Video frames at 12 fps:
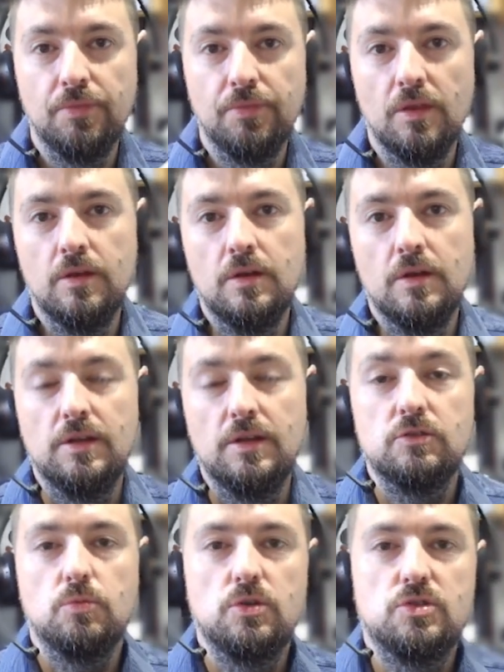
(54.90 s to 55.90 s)
Thanks for
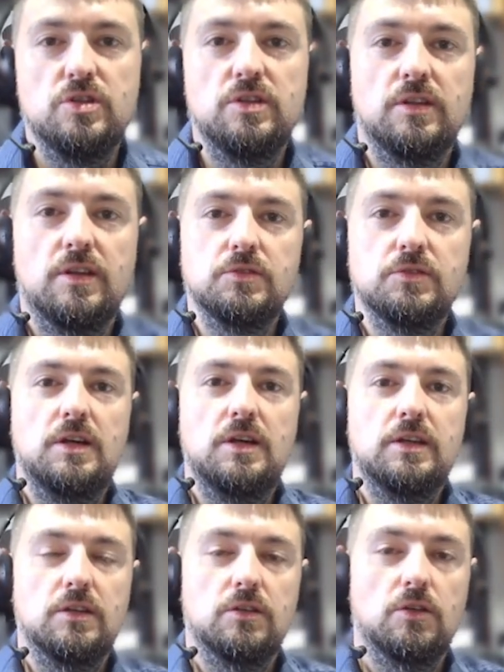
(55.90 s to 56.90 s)
watching, give us a like and
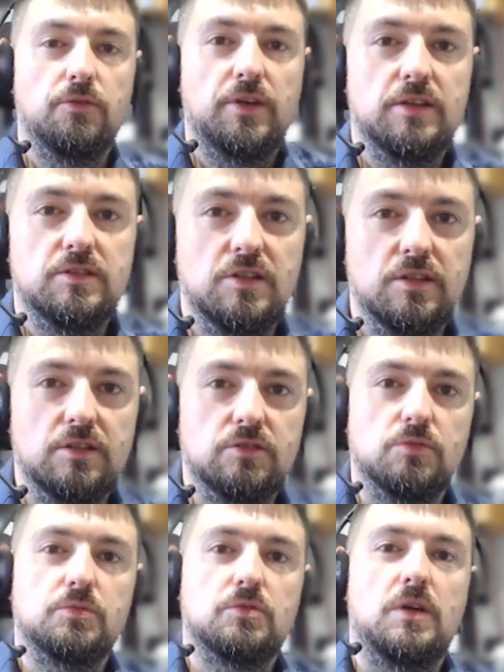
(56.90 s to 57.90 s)
don't forget to hit that
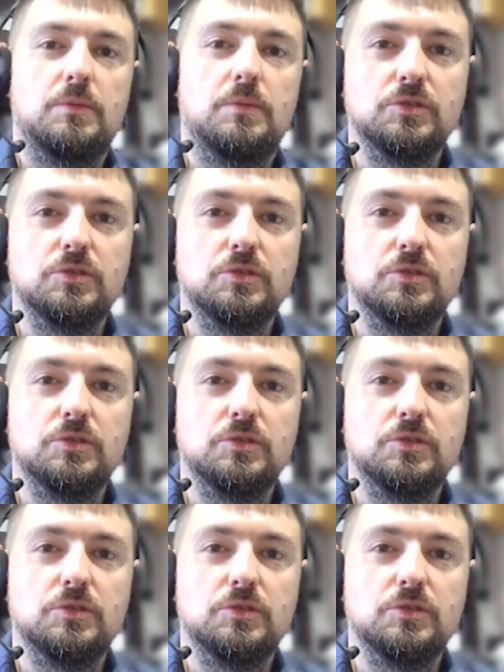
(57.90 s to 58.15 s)
subscribe button.